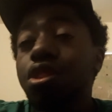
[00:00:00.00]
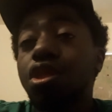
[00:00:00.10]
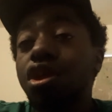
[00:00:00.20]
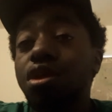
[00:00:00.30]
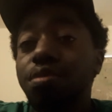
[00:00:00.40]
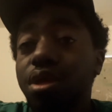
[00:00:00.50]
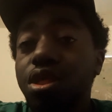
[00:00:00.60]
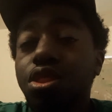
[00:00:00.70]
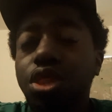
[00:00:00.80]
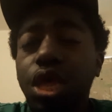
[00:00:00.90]
they're
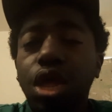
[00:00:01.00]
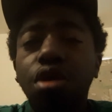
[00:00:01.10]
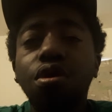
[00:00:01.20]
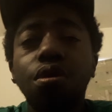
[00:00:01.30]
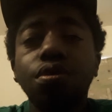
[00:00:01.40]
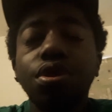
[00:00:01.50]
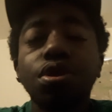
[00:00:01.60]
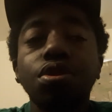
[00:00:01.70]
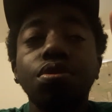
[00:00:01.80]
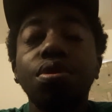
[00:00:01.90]
in jail or they're
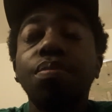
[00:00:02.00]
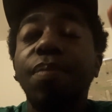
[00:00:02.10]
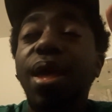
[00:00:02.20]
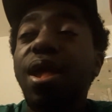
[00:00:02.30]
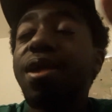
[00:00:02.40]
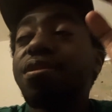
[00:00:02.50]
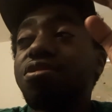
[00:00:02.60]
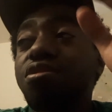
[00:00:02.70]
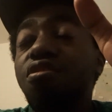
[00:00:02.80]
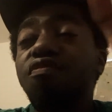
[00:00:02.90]
doing bad
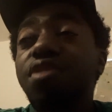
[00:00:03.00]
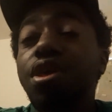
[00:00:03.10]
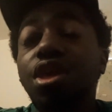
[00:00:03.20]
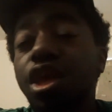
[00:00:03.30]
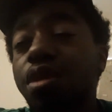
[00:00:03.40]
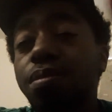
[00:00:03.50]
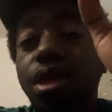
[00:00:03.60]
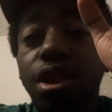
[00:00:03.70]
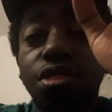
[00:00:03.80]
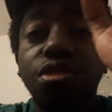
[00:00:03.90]
stuff, like
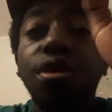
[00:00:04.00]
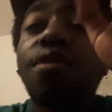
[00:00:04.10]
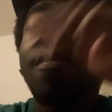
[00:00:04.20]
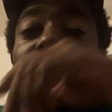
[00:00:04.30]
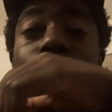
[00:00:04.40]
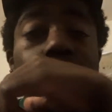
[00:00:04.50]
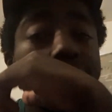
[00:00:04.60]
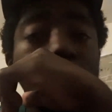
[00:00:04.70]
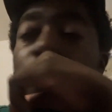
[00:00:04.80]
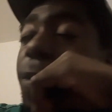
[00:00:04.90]
gang-related stuff.
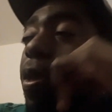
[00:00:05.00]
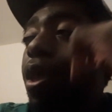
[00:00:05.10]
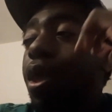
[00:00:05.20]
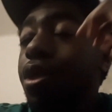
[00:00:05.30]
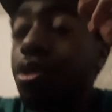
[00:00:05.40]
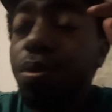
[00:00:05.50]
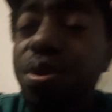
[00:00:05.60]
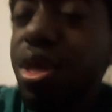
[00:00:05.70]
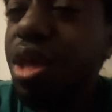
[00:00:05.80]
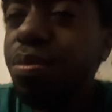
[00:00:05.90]
And
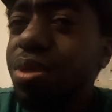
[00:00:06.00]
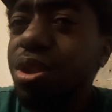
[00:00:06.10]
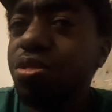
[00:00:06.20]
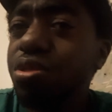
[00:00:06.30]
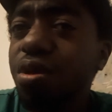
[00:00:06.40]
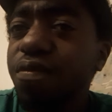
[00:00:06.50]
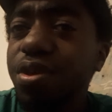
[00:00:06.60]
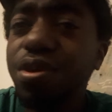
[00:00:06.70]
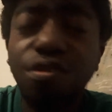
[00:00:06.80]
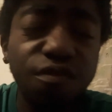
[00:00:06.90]
doing gang-related stuff
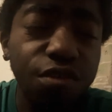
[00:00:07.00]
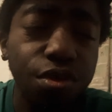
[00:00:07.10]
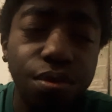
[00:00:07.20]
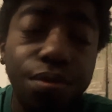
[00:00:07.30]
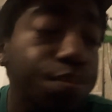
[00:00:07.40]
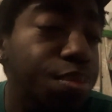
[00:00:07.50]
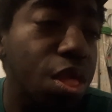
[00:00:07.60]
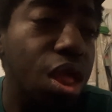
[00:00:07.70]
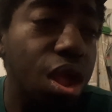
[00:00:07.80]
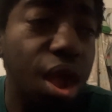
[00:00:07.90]
ain't good for you.
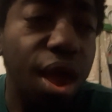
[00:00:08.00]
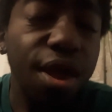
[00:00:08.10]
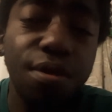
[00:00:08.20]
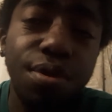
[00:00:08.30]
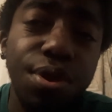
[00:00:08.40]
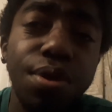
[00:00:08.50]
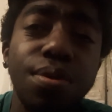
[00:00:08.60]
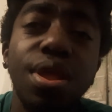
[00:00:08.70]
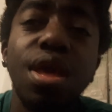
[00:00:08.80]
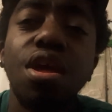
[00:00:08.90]
I don't condone
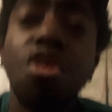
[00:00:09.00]
that.